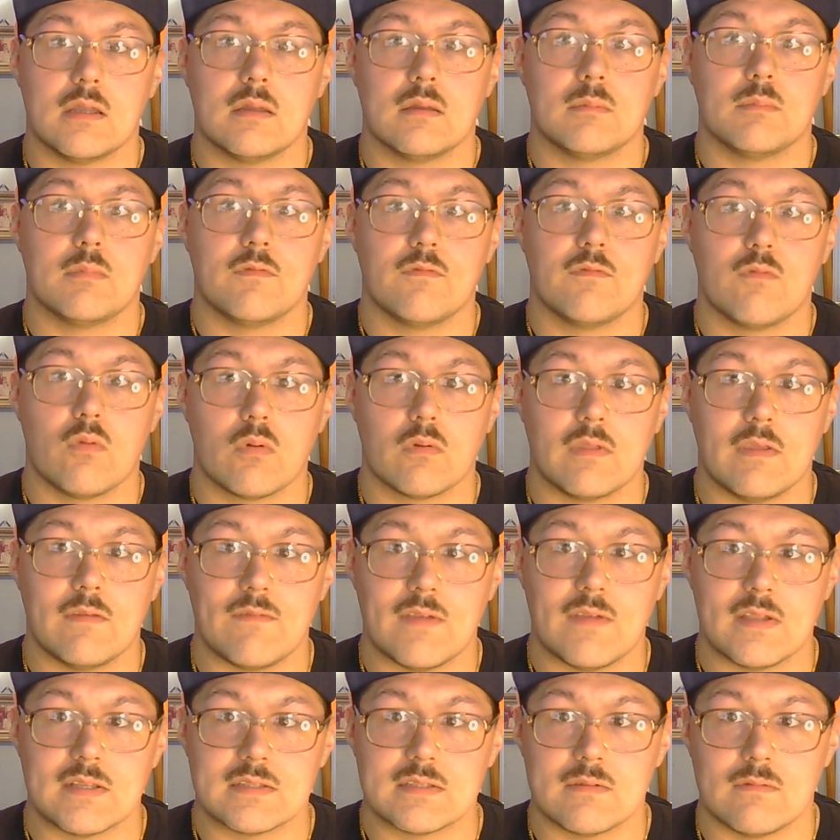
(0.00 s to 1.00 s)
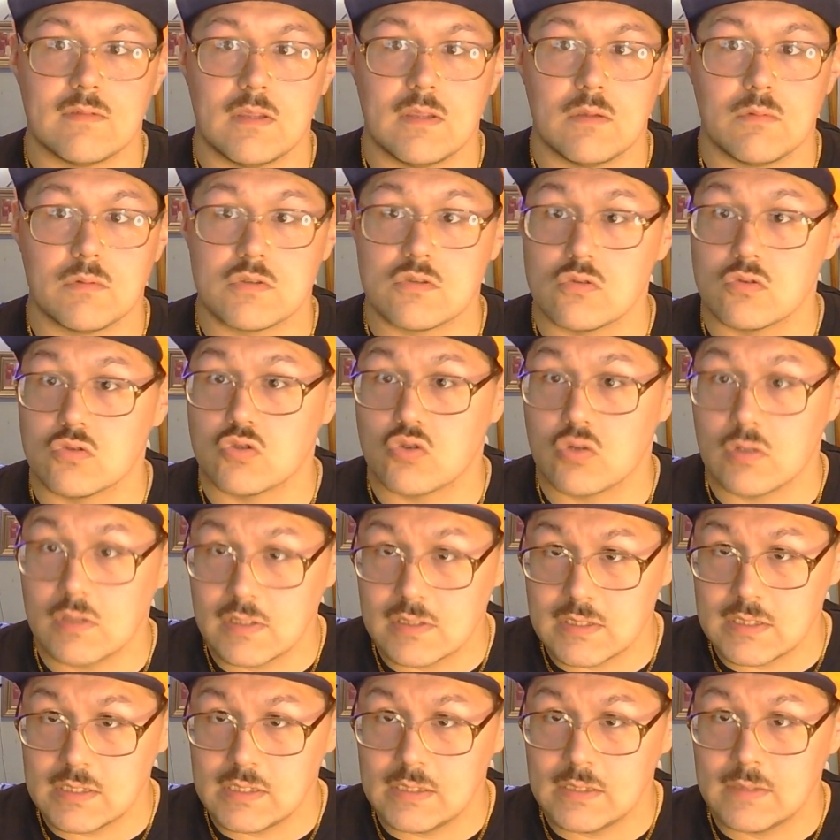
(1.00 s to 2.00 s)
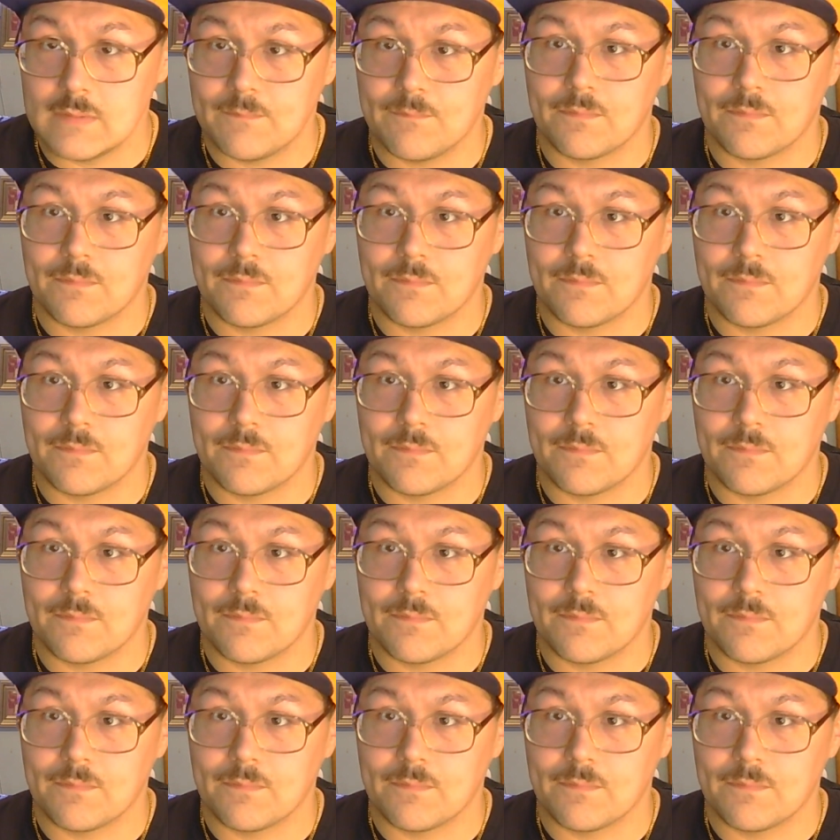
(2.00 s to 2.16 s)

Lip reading: before the events of the original trilogy.